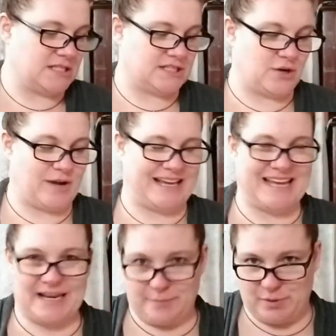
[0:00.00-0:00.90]
so I
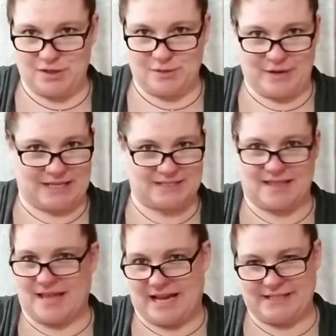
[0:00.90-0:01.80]
kind of put it away because I
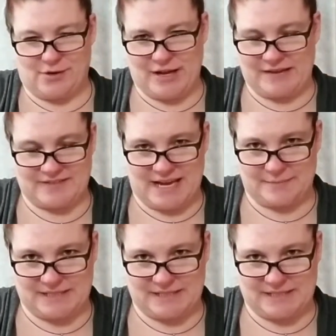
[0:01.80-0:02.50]
thought I don't have time